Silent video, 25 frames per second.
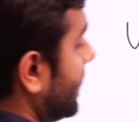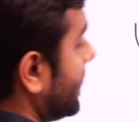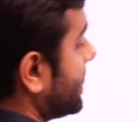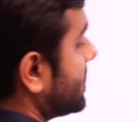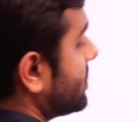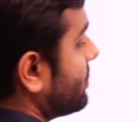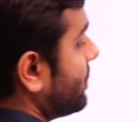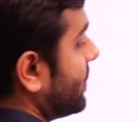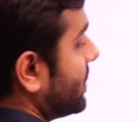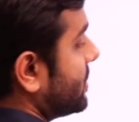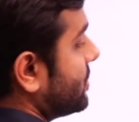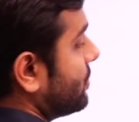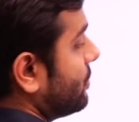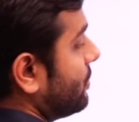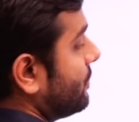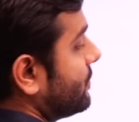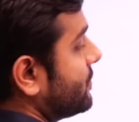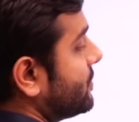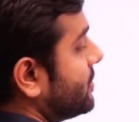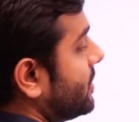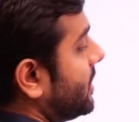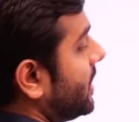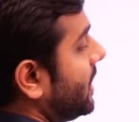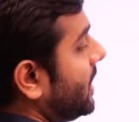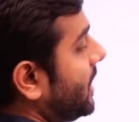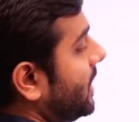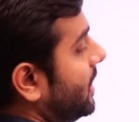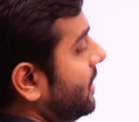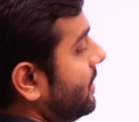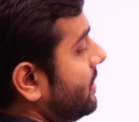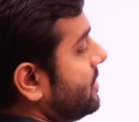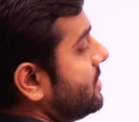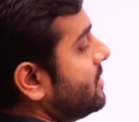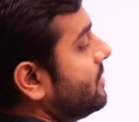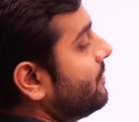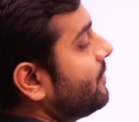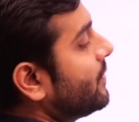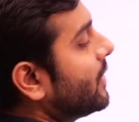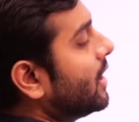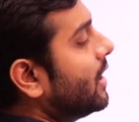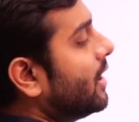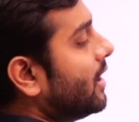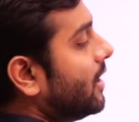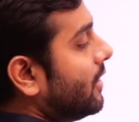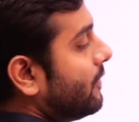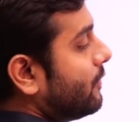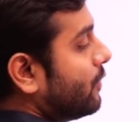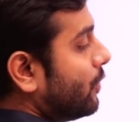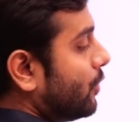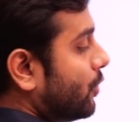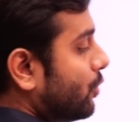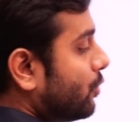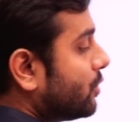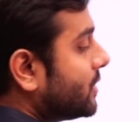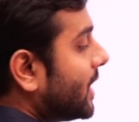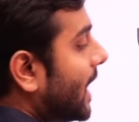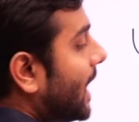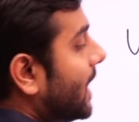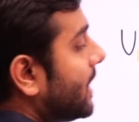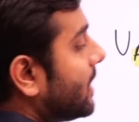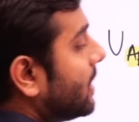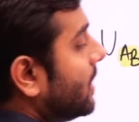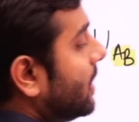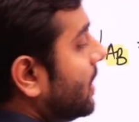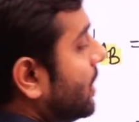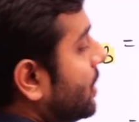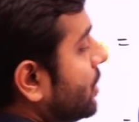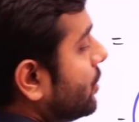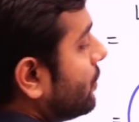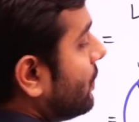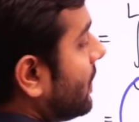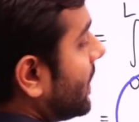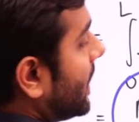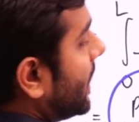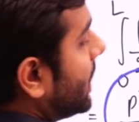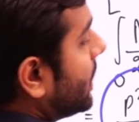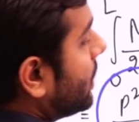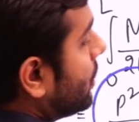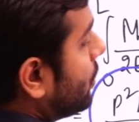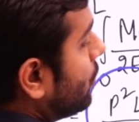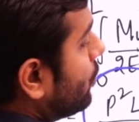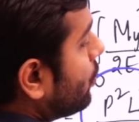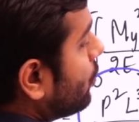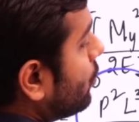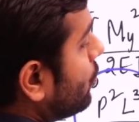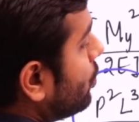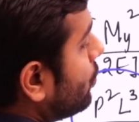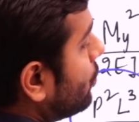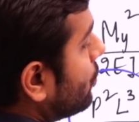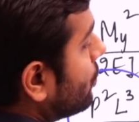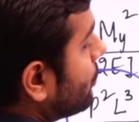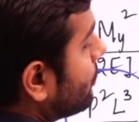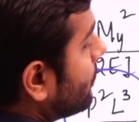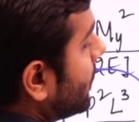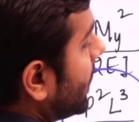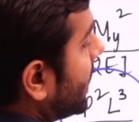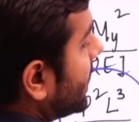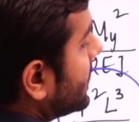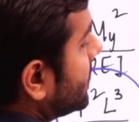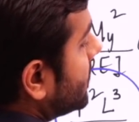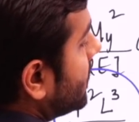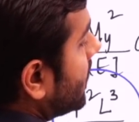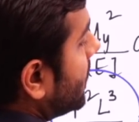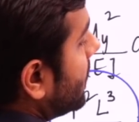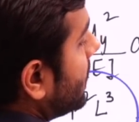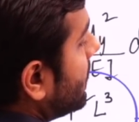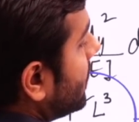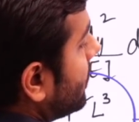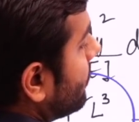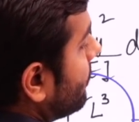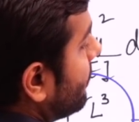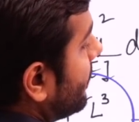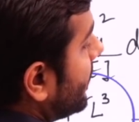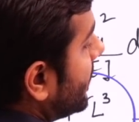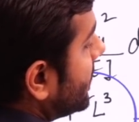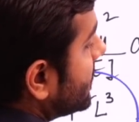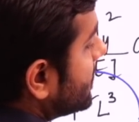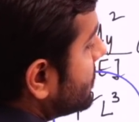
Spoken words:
expression of strain energy. If you do that, you will get 2 by 3 P